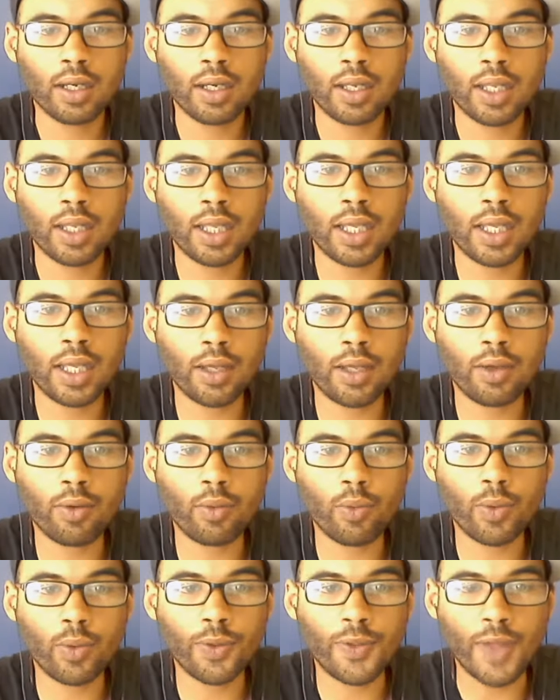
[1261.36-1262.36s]
it
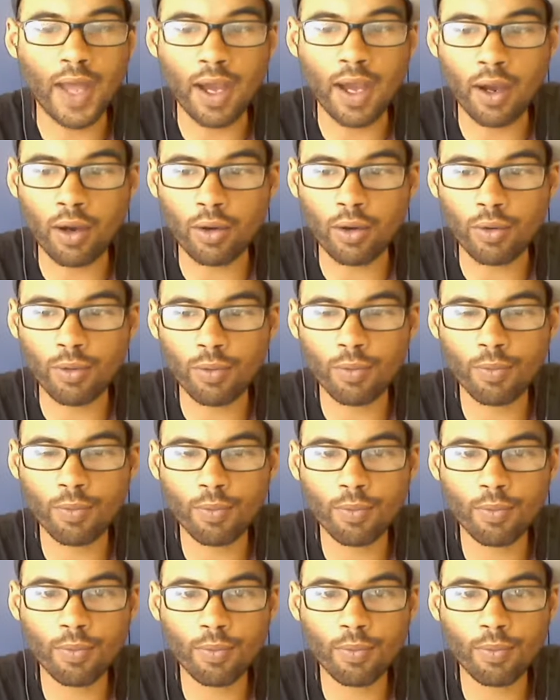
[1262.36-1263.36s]
without
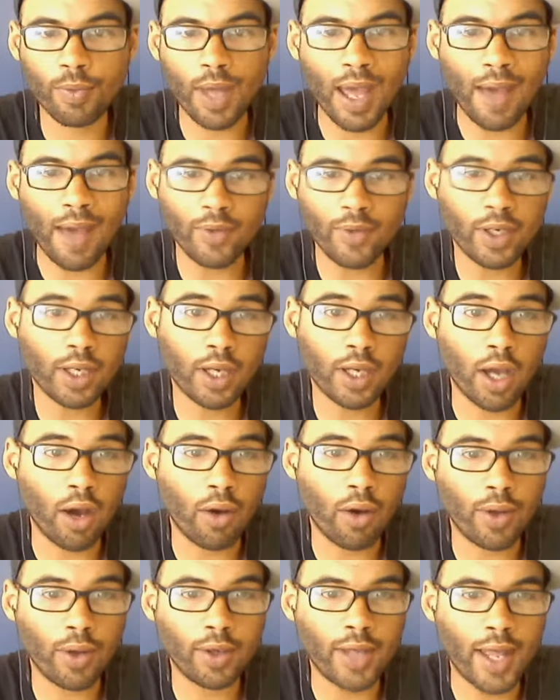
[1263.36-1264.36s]
having to go
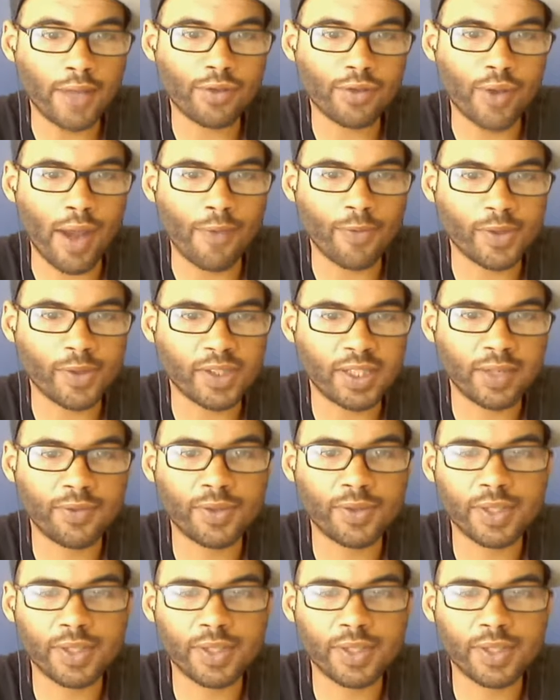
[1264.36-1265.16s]
and draft receivers